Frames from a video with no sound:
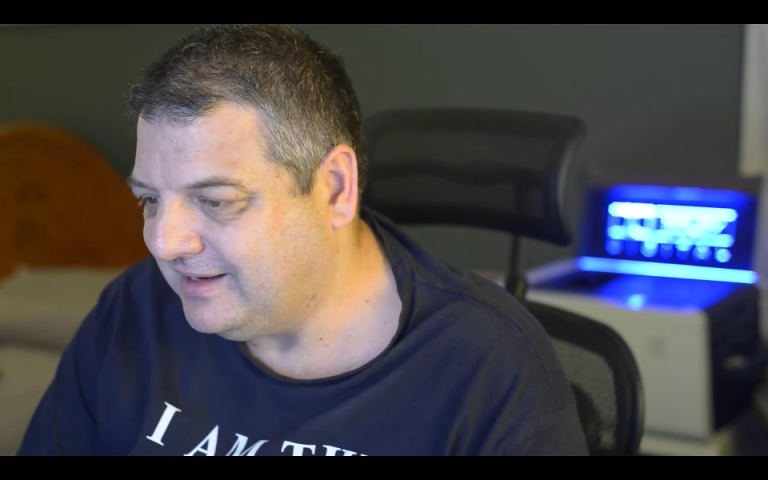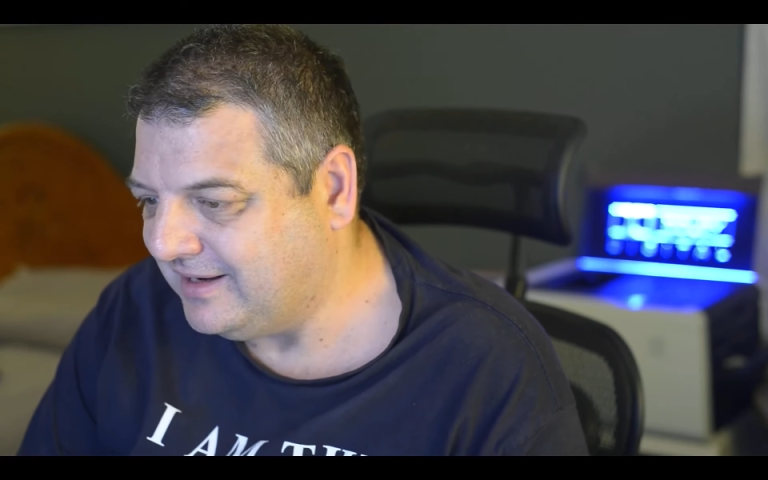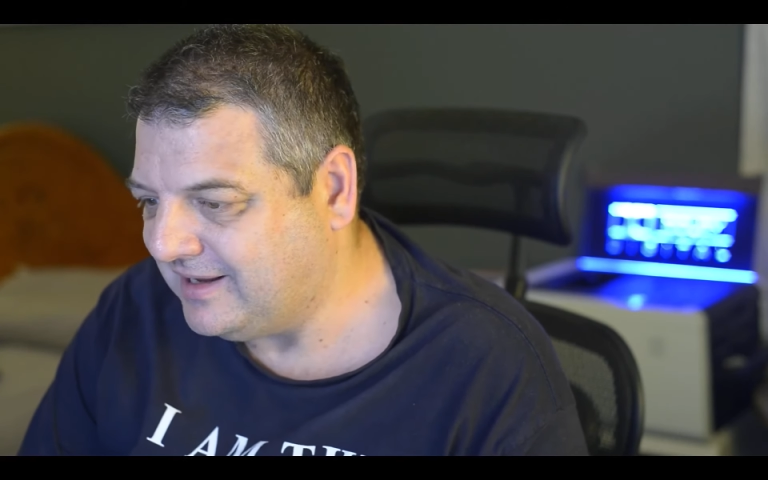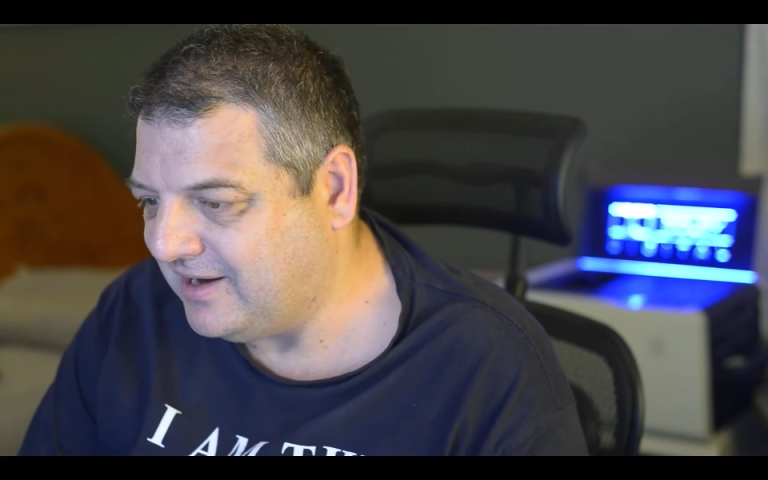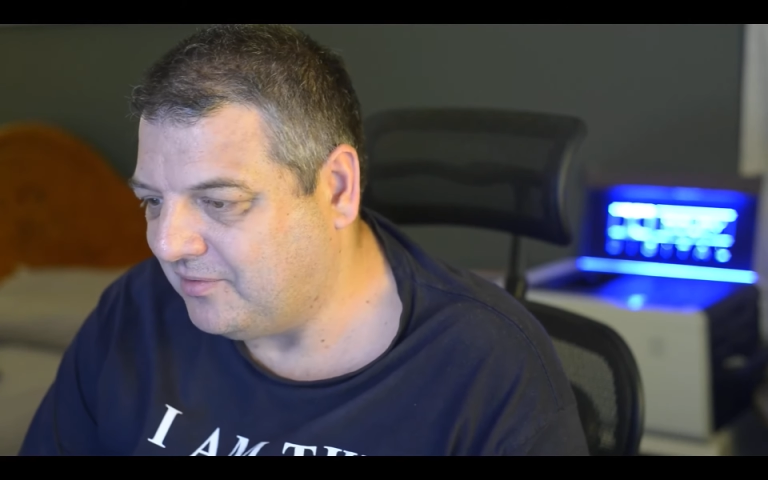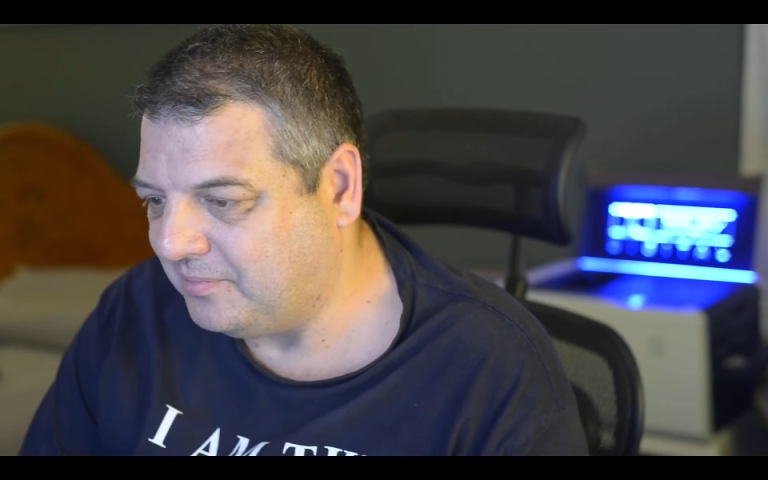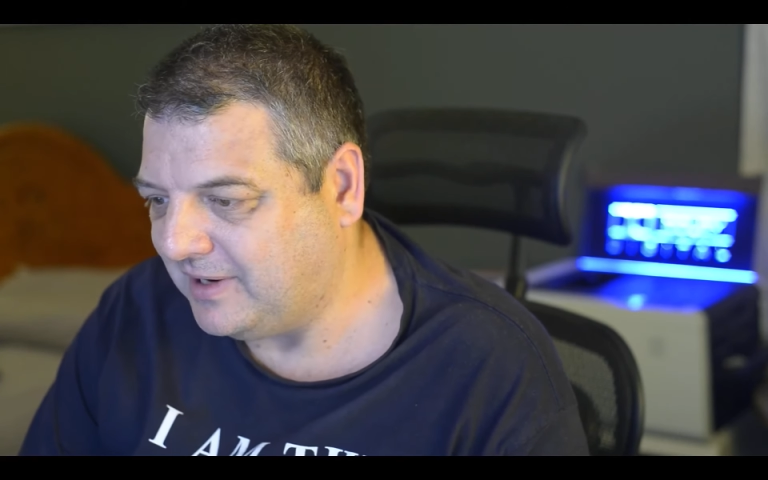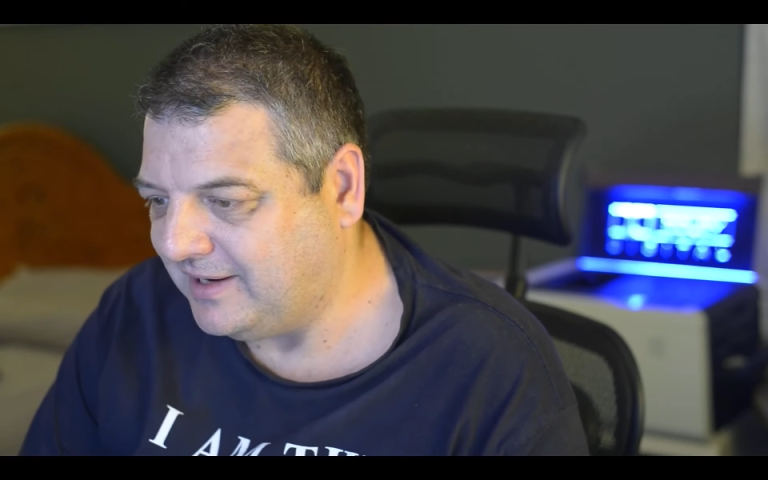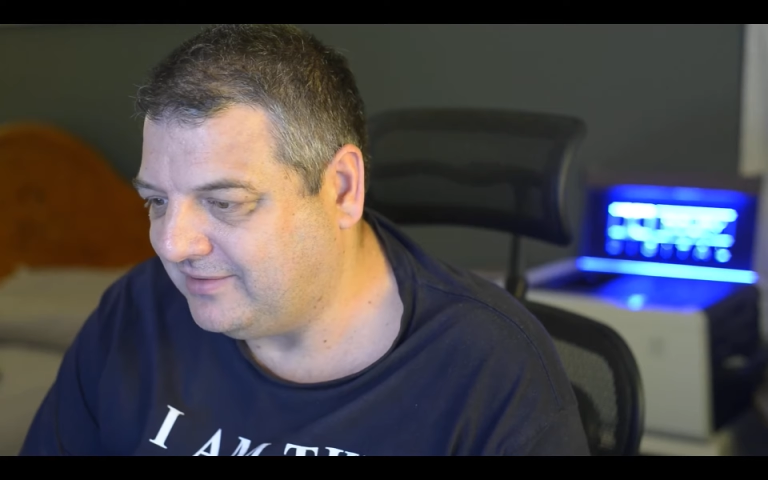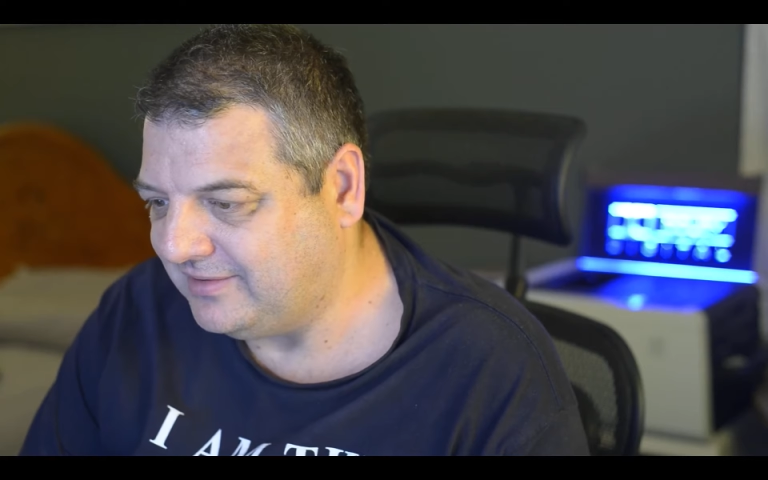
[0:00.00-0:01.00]
can't
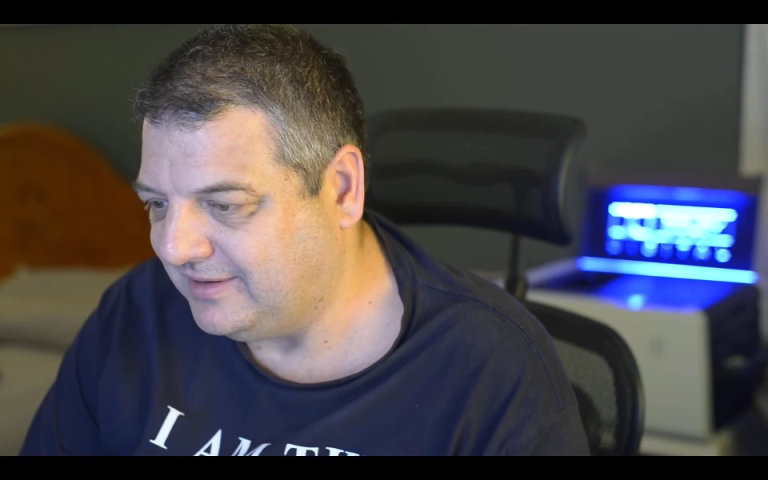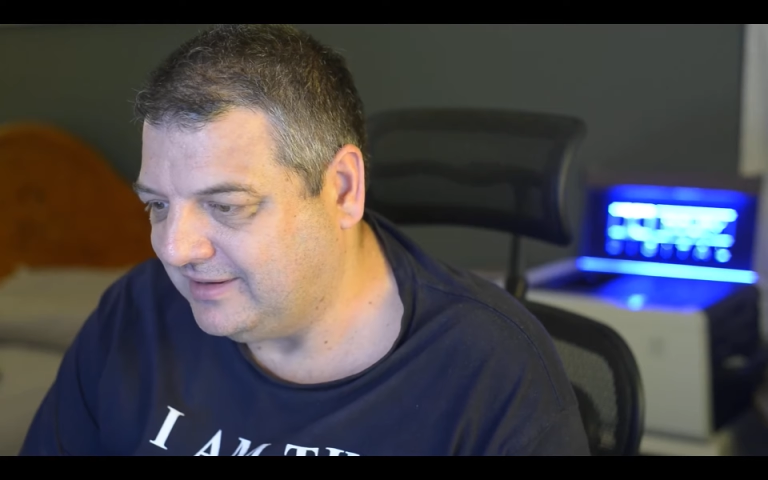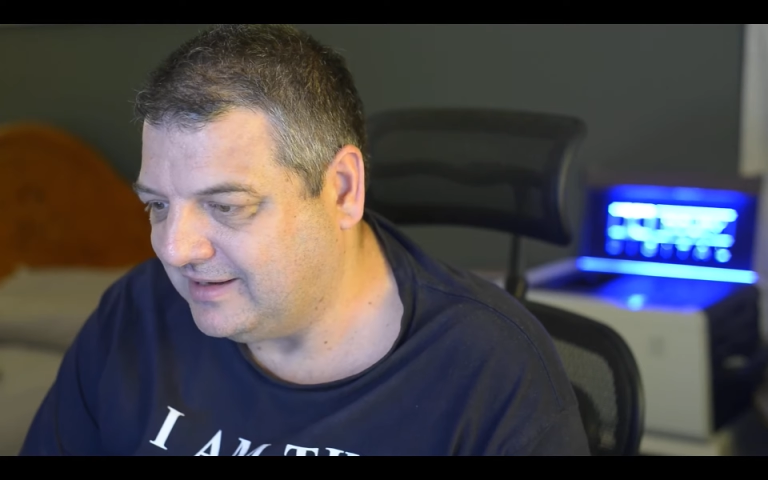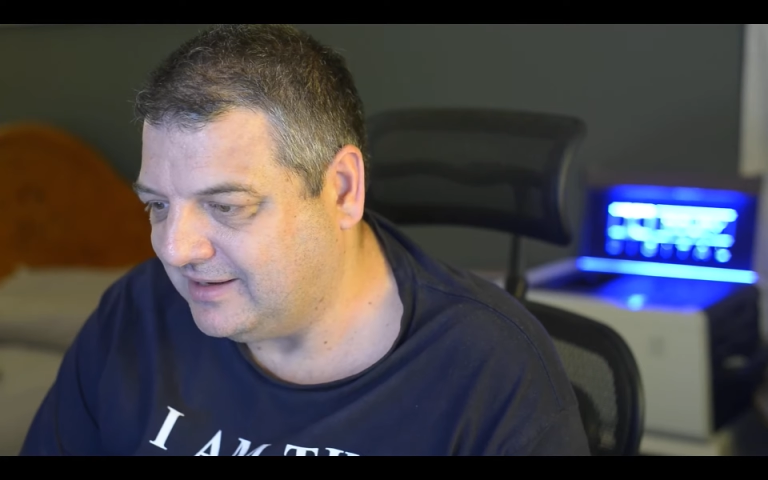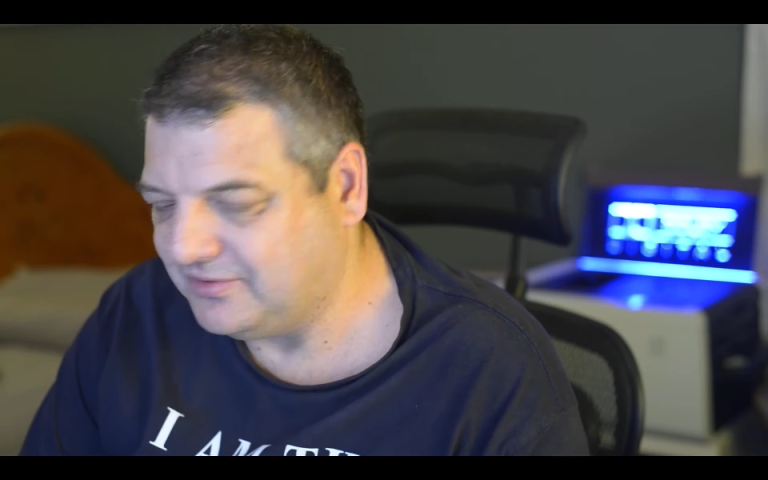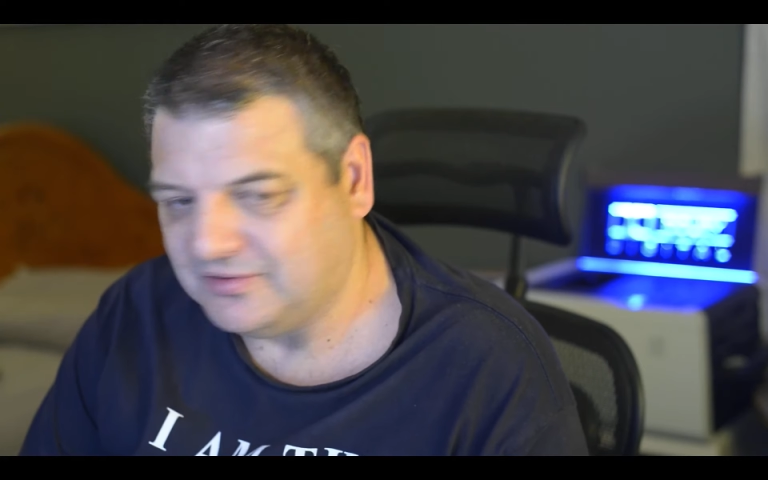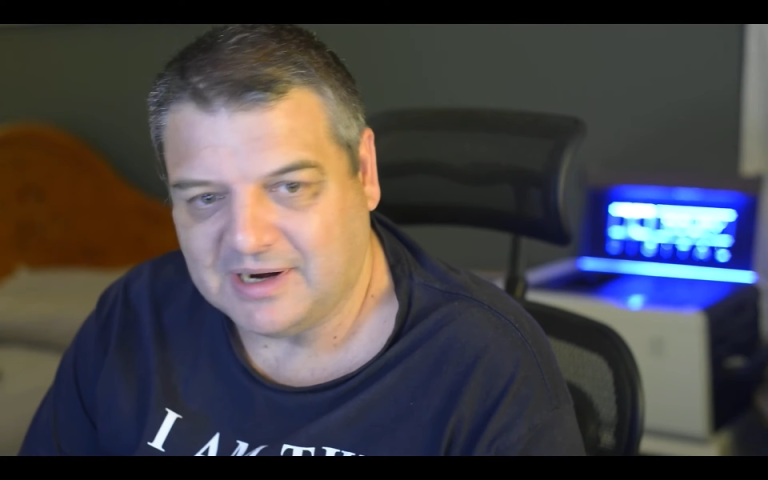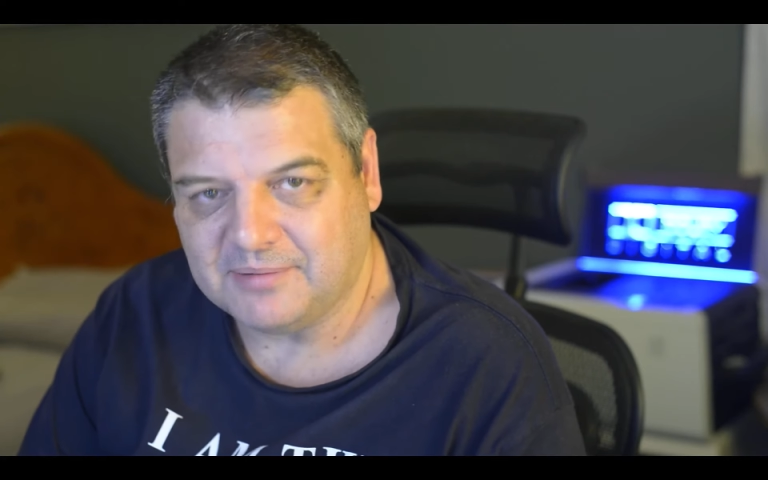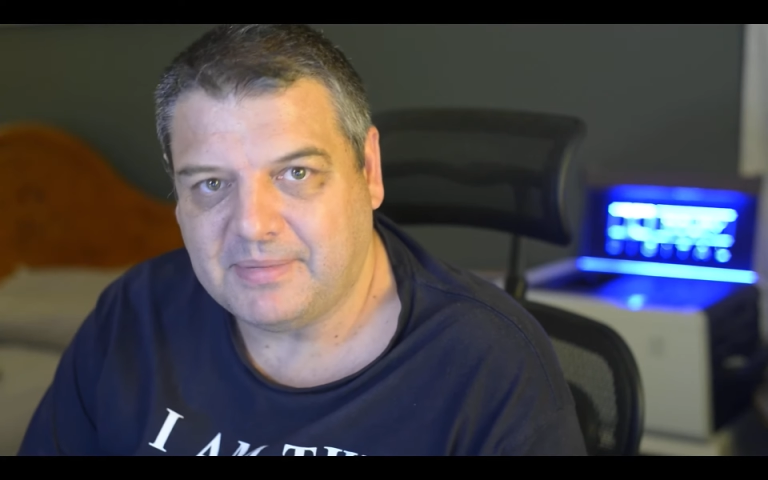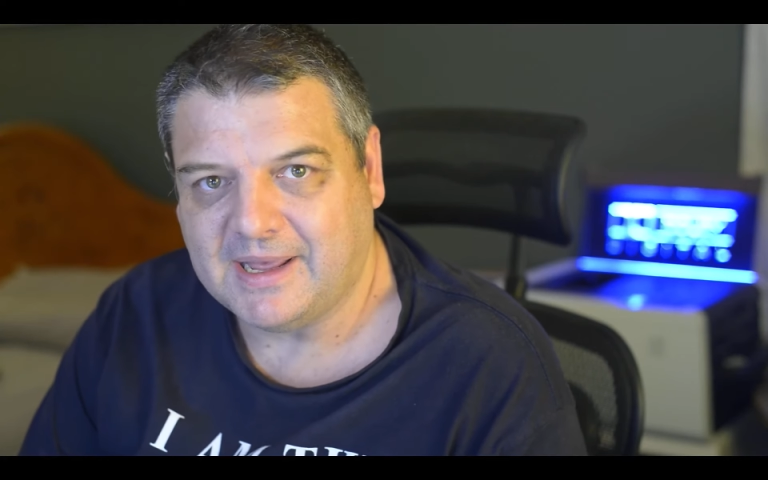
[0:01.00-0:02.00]
replace the
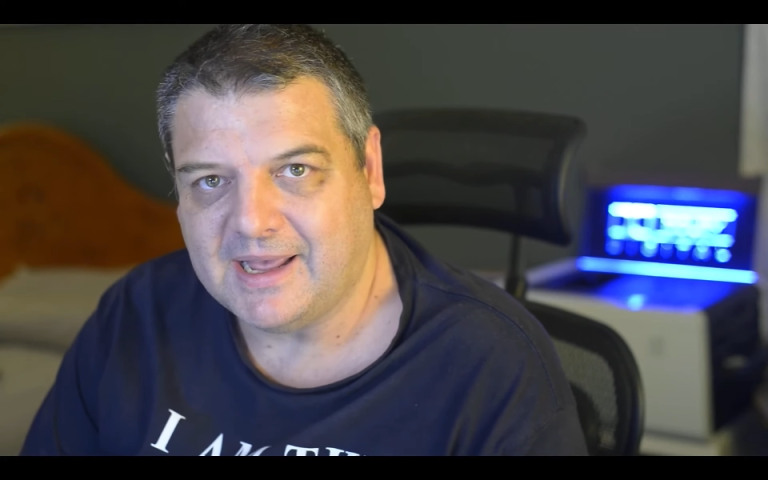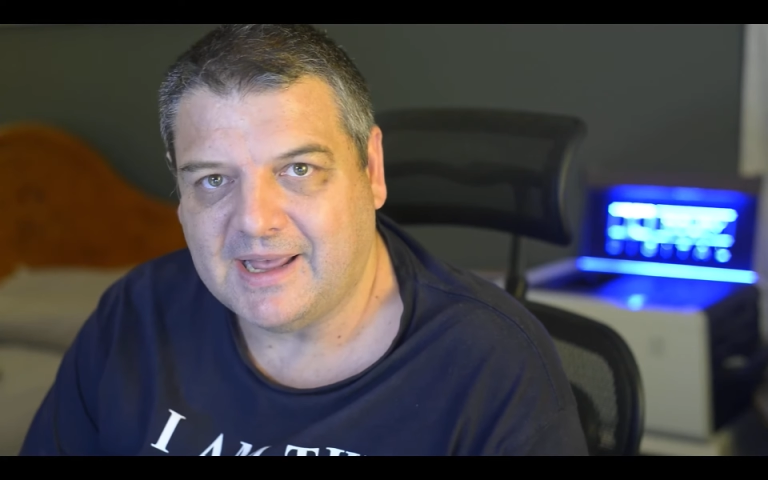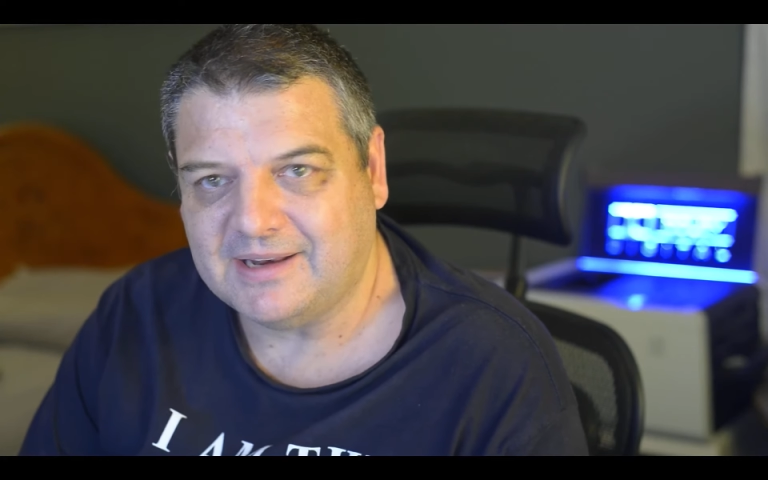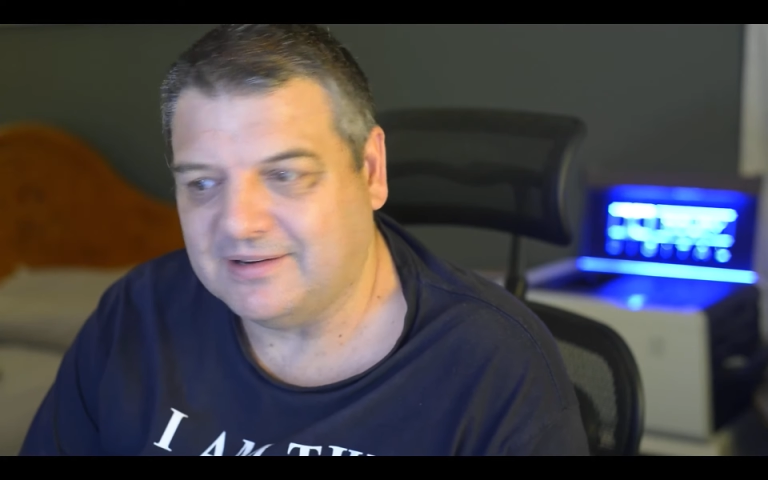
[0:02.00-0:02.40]
trackpad,